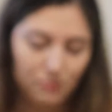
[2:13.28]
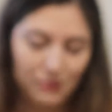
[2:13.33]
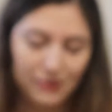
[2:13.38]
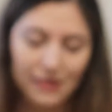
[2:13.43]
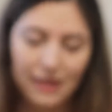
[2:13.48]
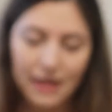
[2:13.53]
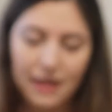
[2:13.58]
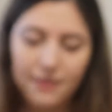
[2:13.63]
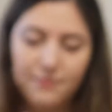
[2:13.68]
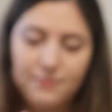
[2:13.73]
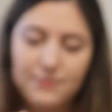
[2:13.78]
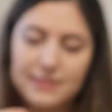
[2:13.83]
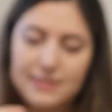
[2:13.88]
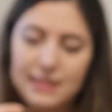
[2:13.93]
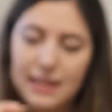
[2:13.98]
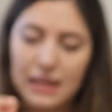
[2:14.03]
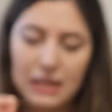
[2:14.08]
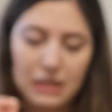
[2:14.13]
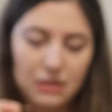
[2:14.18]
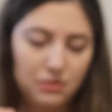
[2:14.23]
but they have this
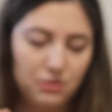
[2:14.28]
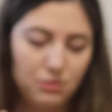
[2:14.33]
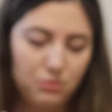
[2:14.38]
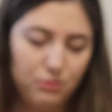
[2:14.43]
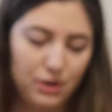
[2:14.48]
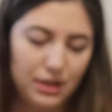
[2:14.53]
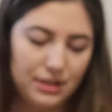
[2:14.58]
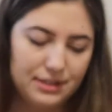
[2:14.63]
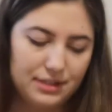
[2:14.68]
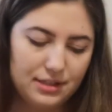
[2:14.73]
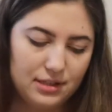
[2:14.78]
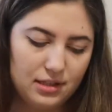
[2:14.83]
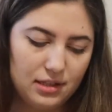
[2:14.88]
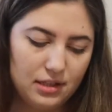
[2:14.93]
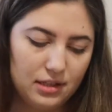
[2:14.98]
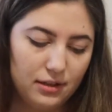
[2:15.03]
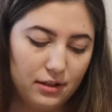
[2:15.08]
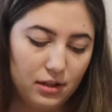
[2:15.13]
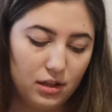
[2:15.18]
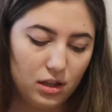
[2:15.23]
like rust
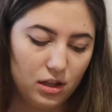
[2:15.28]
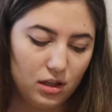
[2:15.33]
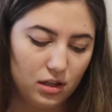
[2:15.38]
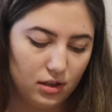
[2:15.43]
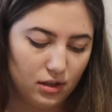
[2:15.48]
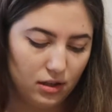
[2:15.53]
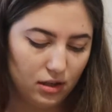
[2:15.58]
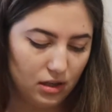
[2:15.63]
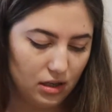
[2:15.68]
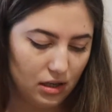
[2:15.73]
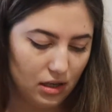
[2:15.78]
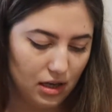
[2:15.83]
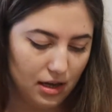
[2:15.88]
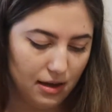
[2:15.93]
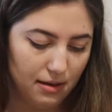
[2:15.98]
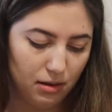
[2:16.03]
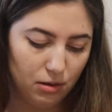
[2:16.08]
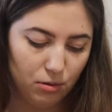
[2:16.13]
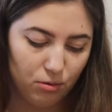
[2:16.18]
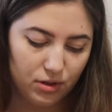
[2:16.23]

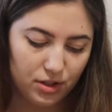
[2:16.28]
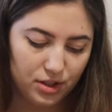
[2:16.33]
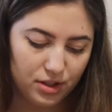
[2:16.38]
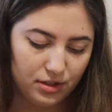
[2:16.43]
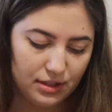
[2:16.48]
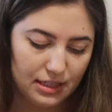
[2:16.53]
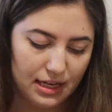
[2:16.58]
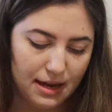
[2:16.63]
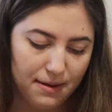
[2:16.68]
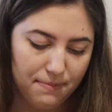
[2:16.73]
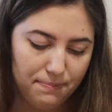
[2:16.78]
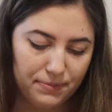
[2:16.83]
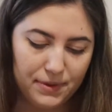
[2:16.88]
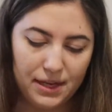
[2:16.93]
look to them.